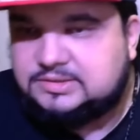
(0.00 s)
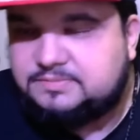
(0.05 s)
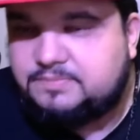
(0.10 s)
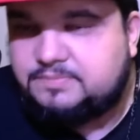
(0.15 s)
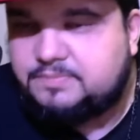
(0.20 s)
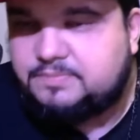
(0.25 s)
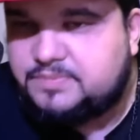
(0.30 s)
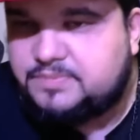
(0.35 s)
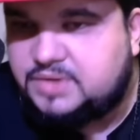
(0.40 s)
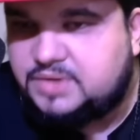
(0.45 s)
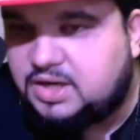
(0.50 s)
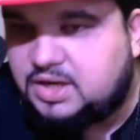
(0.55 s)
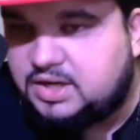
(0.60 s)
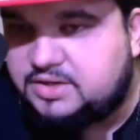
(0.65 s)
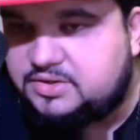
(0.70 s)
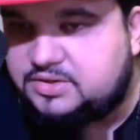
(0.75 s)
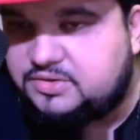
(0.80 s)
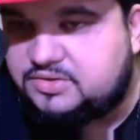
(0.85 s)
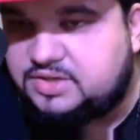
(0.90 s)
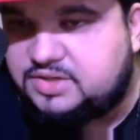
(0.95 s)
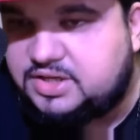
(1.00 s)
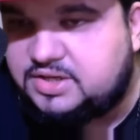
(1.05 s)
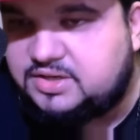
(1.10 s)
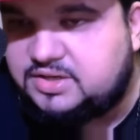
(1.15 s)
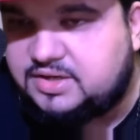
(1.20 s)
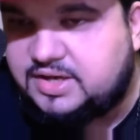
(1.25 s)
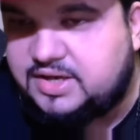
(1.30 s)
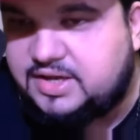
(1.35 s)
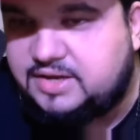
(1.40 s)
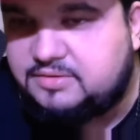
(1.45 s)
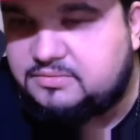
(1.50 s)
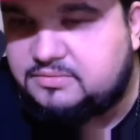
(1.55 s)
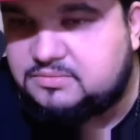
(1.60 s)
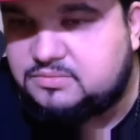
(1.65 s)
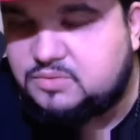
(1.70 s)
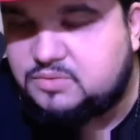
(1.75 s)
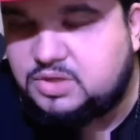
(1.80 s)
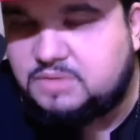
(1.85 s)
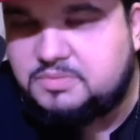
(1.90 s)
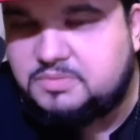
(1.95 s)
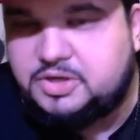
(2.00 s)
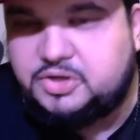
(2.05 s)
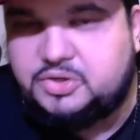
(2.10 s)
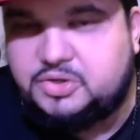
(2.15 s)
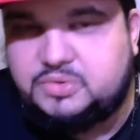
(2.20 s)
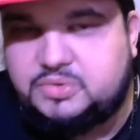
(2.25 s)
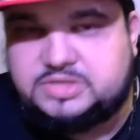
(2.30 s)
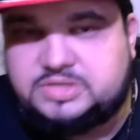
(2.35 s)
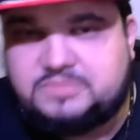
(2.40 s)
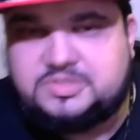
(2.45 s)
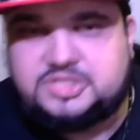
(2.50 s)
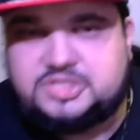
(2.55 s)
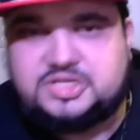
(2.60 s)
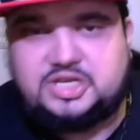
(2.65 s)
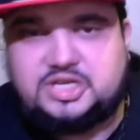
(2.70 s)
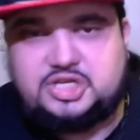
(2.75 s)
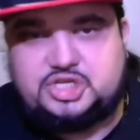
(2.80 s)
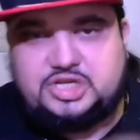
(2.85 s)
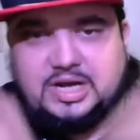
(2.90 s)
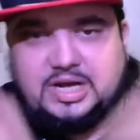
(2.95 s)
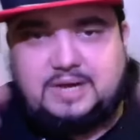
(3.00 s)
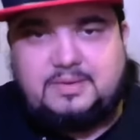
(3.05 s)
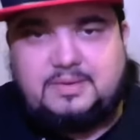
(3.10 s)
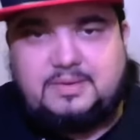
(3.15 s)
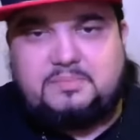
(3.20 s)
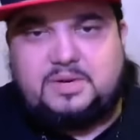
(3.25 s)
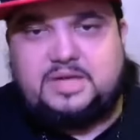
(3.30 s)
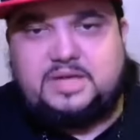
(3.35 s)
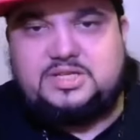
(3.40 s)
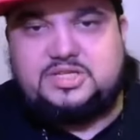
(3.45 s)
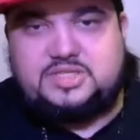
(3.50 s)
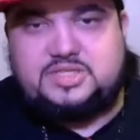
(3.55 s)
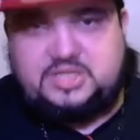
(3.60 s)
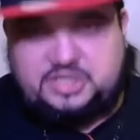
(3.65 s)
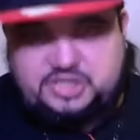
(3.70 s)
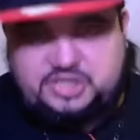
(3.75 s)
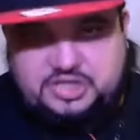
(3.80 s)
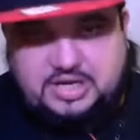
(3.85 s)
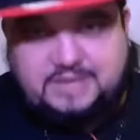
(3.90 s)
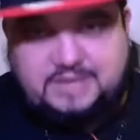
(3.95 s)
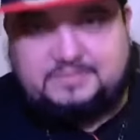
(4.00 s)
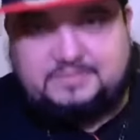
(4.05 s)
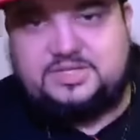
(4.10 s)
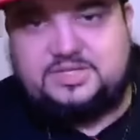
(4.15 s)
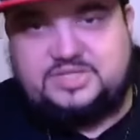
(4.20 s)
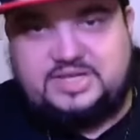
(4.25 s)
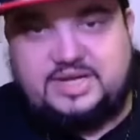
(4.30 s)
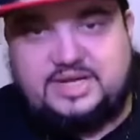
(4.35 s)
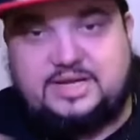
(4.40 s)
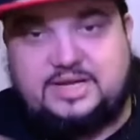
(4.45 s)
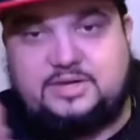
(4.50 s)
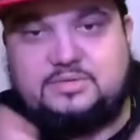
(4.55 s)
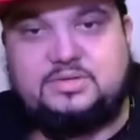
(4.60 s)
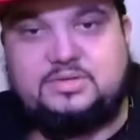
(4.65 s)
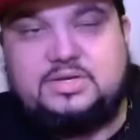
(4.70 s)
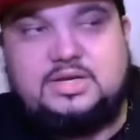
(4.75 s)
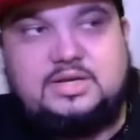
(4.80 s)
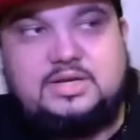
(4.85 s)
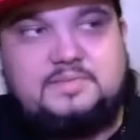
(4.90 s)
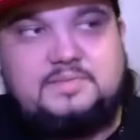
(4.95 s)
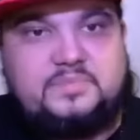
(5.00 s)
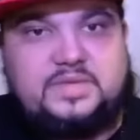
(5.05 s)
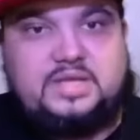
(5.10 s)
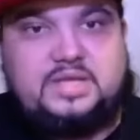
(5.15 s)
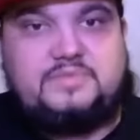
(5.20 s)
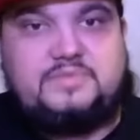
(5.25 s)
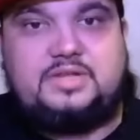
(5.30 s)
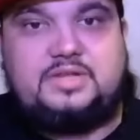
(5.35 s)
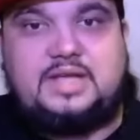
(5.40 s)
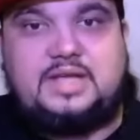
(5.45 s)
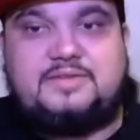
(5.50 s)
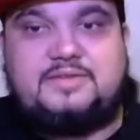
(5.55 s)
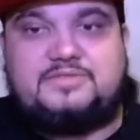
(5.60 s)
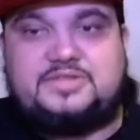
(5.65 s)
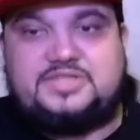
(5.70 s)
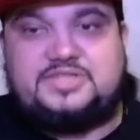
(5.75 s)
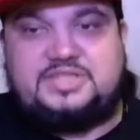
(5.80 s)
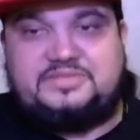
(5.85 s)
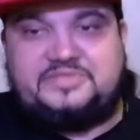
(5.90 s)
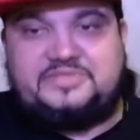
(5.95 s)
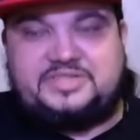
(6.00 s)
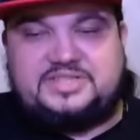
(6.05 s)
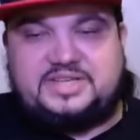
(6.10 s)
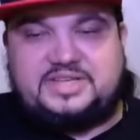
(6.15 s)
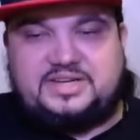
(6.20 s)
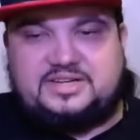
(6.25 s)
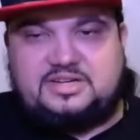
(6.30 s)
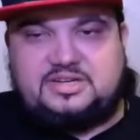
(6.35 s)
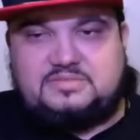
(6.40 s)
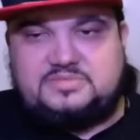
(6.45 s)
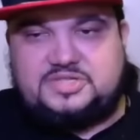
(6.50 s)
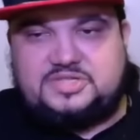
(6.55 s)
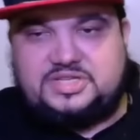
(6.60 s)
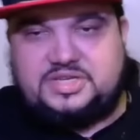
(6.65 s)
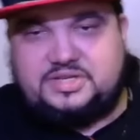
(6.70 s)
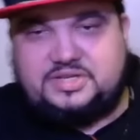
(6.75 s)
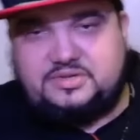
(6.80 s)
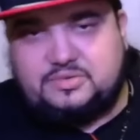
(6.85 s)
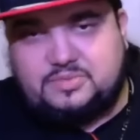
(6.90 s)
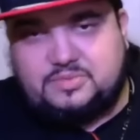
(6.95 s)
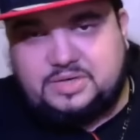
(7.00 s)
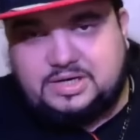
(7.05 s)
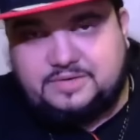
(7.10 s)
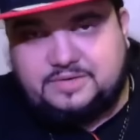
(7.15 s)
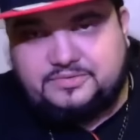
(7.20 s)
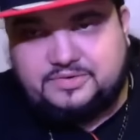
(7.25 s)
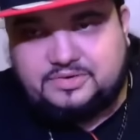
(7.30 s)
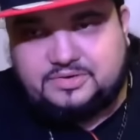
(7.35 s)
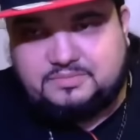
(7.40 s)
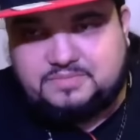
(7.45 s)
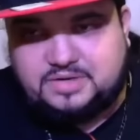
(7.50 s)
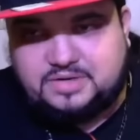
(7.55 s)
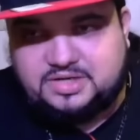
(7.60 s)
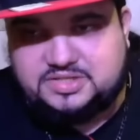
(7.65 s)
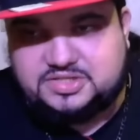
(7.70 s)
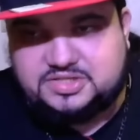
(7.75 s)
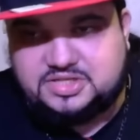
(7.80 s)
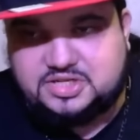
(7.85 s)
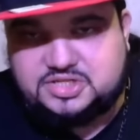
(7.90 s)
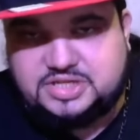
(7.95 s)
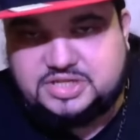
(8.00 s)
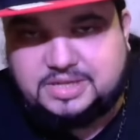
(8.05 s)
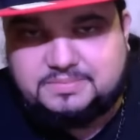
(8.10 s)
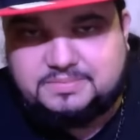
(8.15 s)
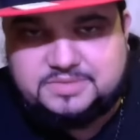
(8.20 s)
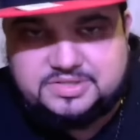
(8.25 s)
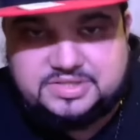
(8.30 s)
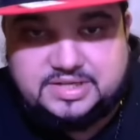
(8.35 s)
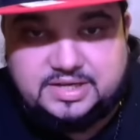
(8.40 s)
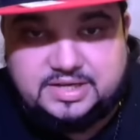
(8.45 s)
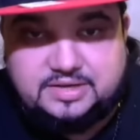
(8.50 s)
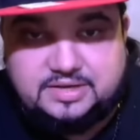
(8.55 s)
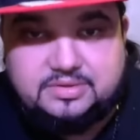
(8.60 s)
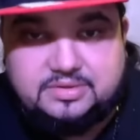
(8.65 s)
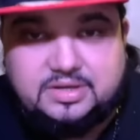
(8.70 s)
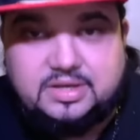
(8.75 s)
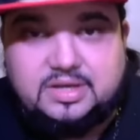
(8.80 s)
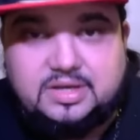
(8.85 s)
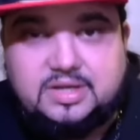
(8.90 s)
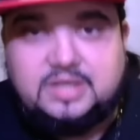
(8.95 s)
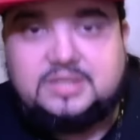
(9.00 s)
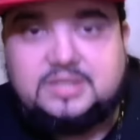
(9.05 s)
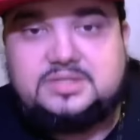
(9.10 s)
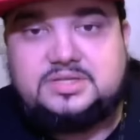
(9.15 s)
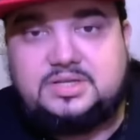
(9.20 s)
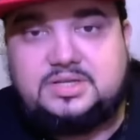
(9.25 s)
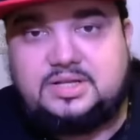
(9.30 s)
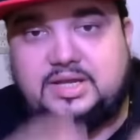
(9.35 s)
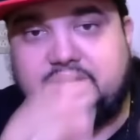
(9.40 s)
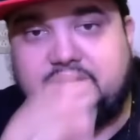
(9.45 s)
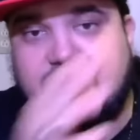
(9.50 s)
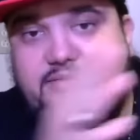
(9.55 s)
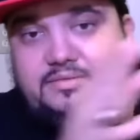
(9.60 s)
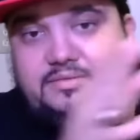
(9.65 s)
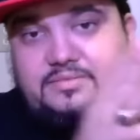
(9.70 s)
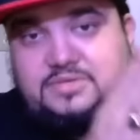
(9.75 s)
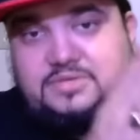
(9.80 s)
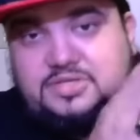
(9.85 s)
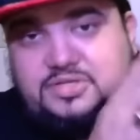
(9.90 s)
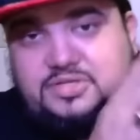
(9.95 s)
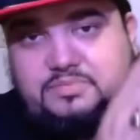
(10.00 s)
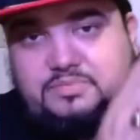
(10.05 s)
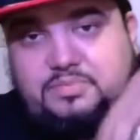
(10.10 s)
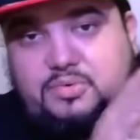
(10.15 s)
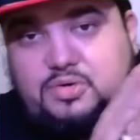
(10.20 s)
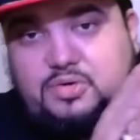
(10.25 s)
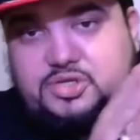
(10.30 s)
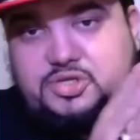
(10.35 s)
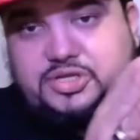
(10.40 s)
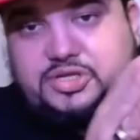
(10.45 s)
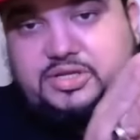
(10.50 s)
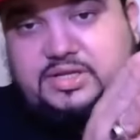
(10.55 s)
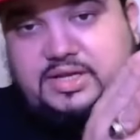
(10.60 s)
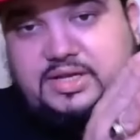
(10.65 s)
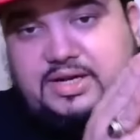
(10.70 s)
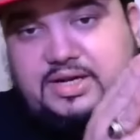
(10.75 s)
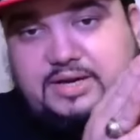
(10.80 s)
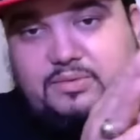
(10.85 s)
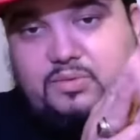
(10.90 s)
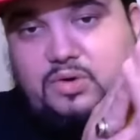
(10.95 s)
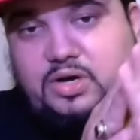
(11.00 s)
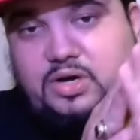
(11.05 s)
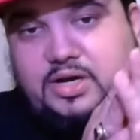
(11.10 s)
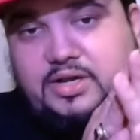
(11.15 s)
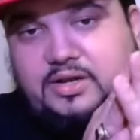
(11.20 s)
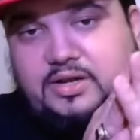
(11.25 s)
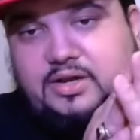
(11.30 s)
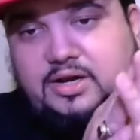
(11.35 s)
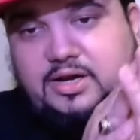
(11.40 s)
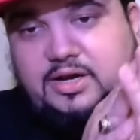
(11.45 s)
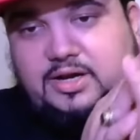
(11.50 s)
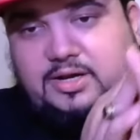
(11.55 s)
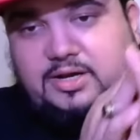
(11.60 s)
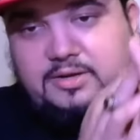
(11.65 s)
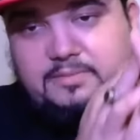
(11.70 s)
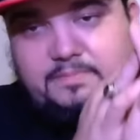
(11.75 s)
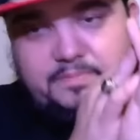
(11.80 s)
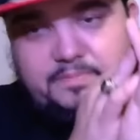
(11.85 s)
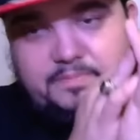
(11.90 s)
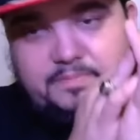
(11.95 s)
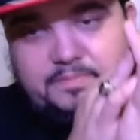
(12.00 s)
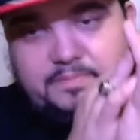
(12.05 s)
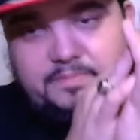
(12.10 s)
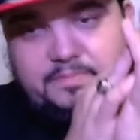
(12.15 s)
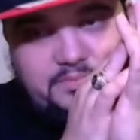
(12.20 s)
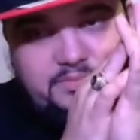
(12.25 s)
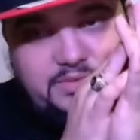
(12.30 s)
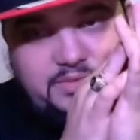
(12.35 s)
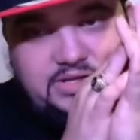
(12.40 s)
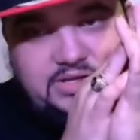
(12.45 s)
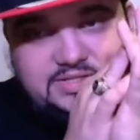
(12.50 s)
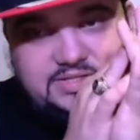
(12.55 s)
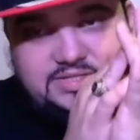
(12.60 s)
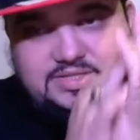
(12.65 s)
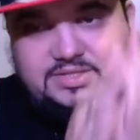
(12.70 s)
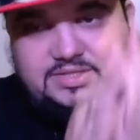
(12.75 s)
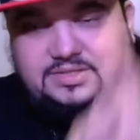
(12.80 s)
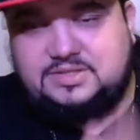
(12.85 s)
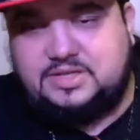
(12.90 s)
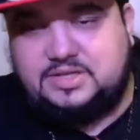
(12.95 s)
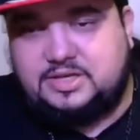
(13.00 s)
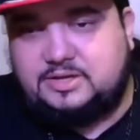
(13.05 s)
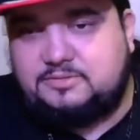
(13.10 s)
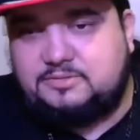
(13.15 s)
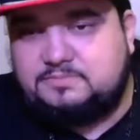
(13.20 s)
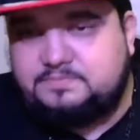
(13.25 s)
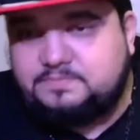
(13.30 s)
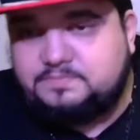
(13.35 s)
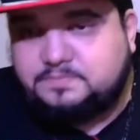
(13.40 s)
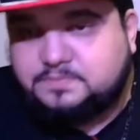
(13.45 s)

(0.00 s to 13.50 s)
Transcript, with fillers: Uh, do you think? And what I'm gonna do is I'm just gonna chop. I'm probably just gonna chop this down, even after CV Tech comes in or whatever. I'm probably just gonna chop this down to like just the portion that I want, um, because. Yeah.